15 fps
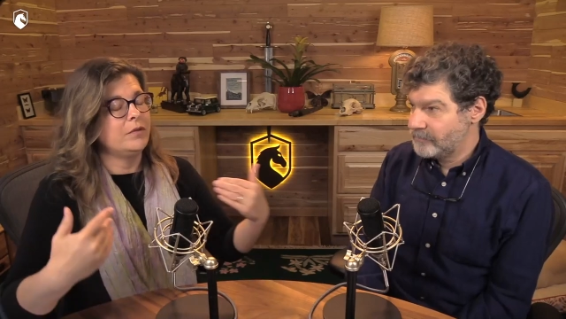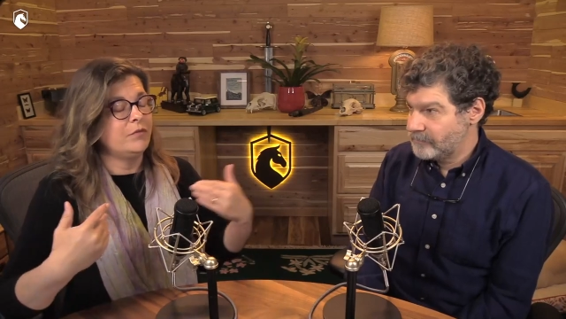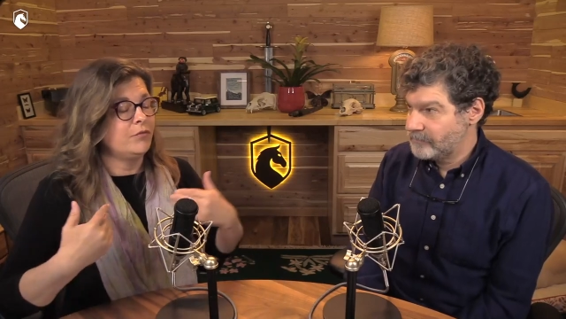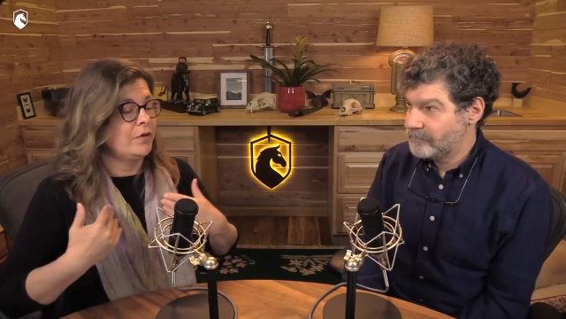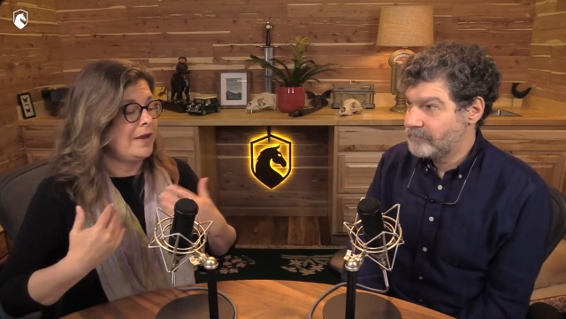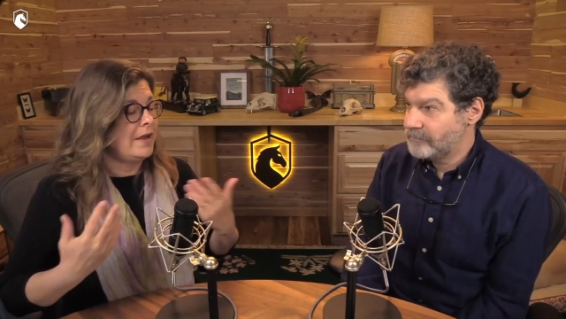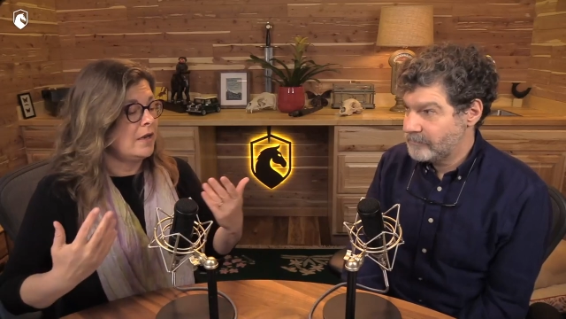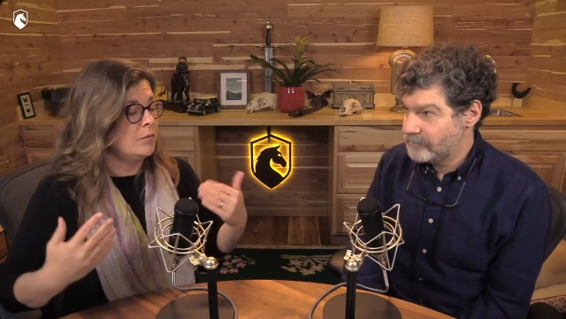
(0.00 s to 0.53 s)
Speaker 1: for
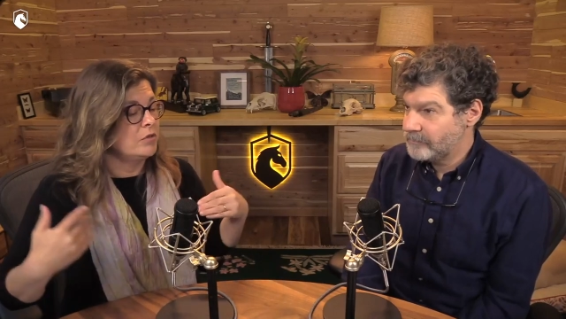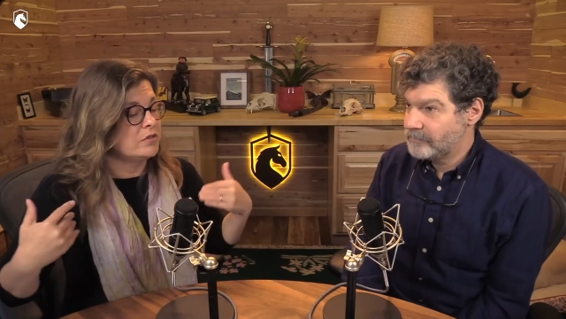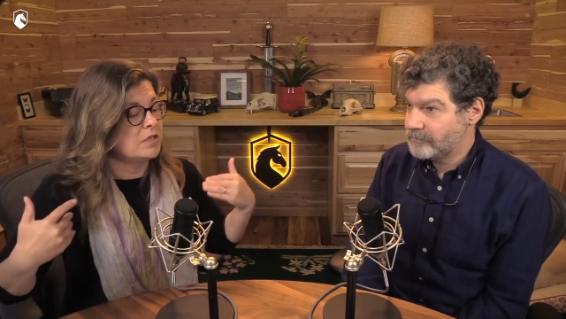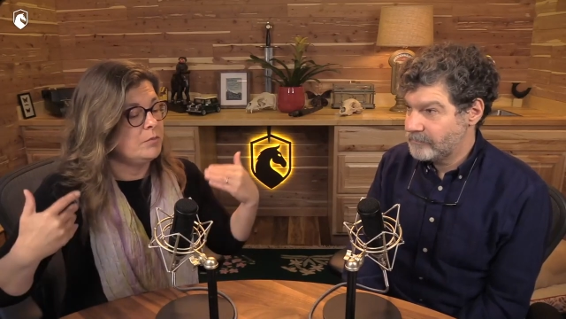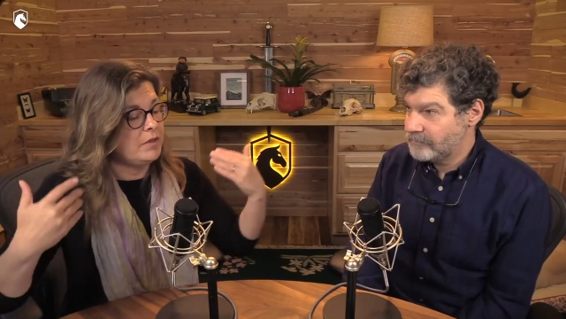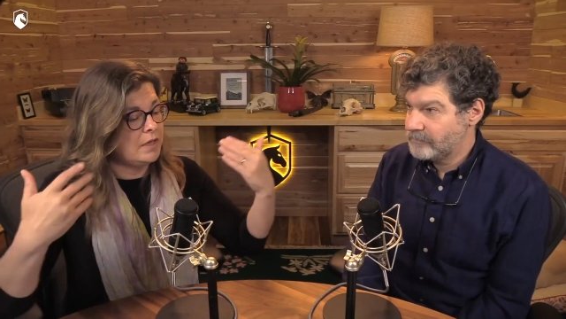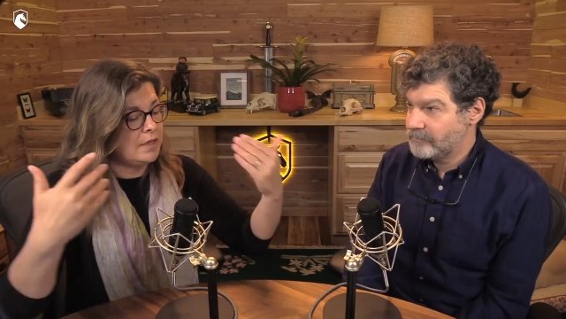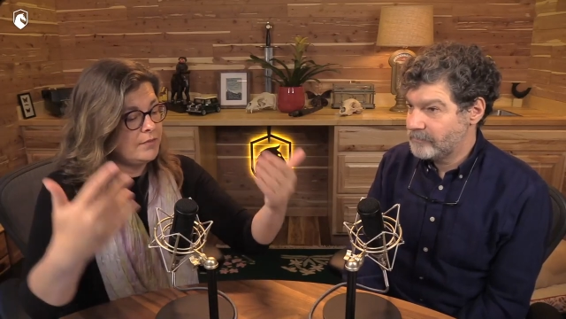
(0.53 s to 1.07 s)
animals, the
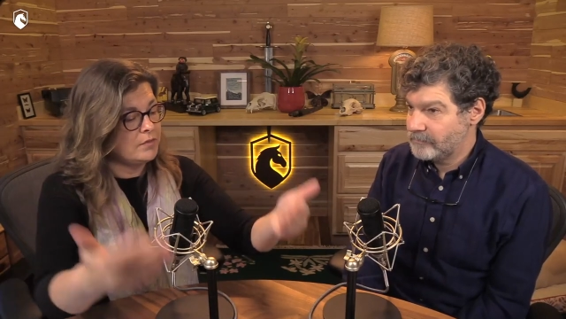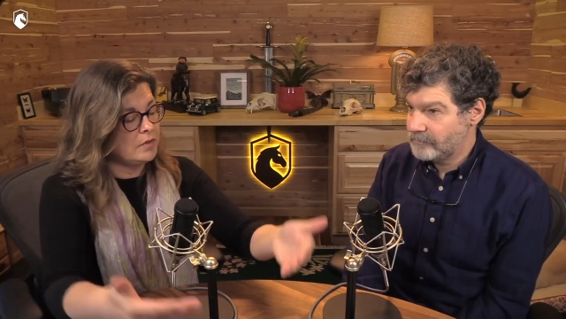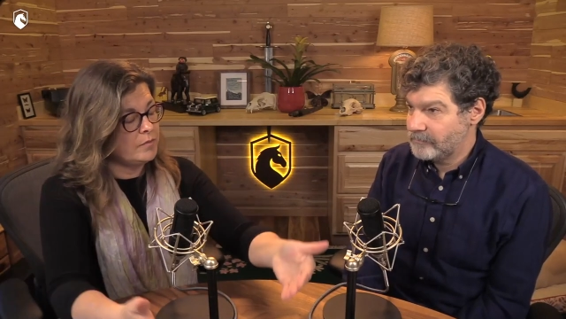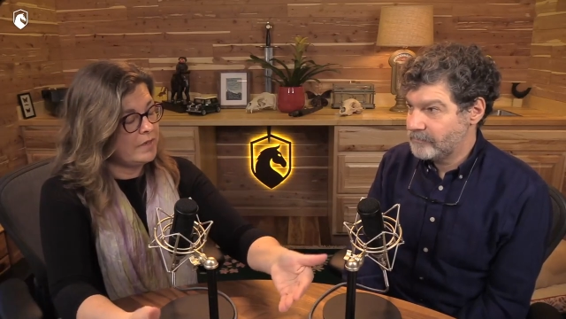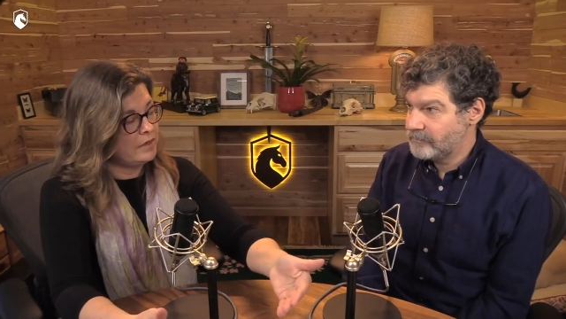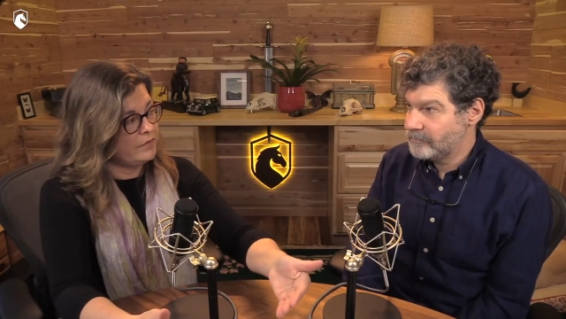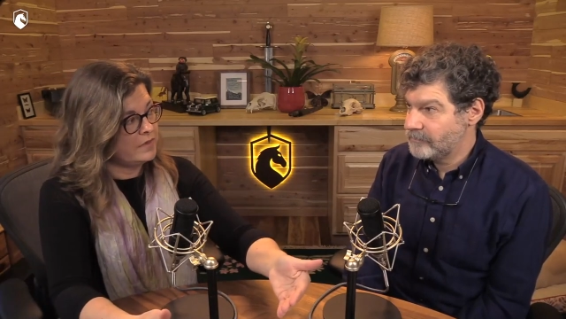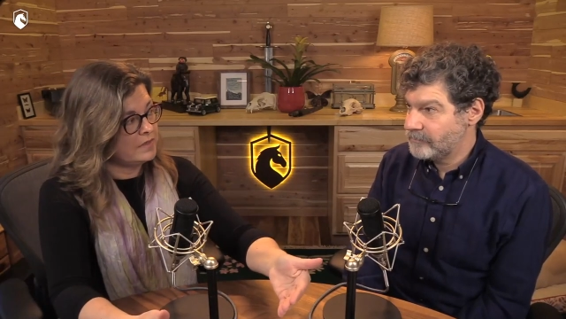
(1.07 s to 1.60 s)
behavioral
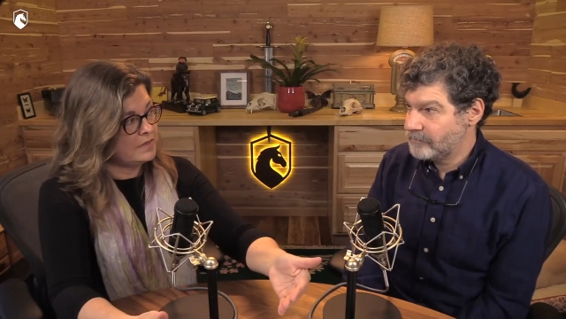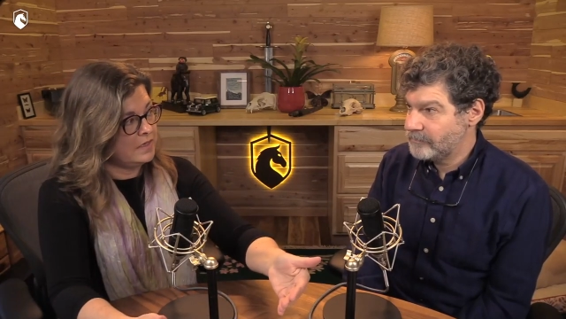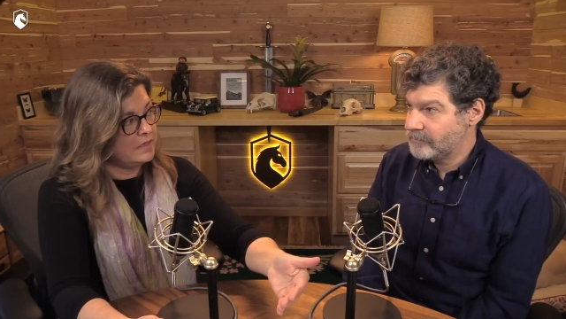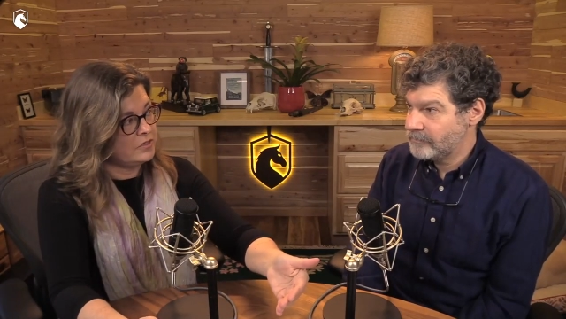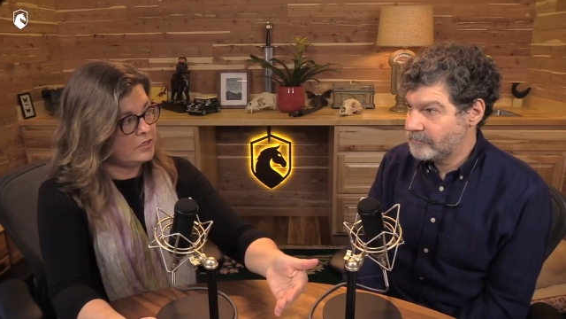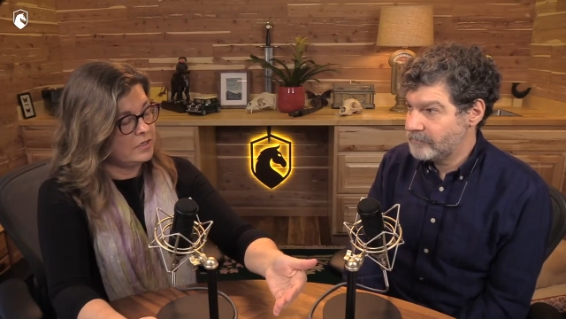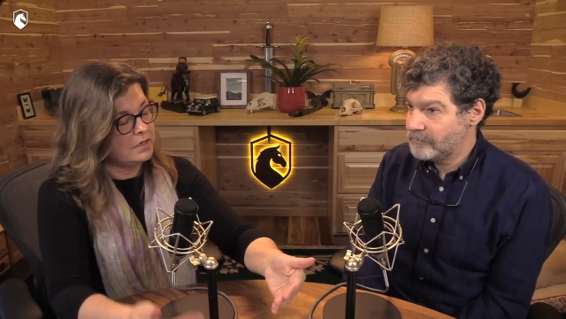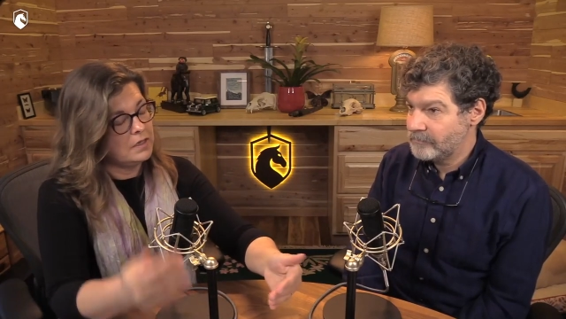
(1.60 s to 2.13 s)

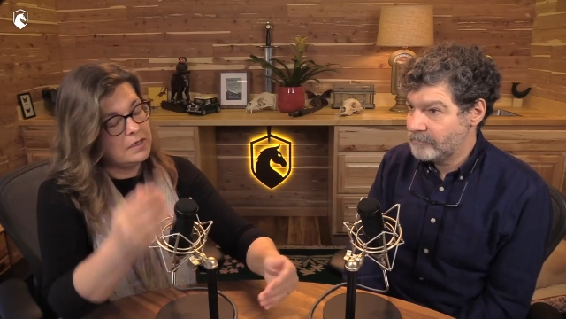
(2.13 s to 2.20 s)
manifestation,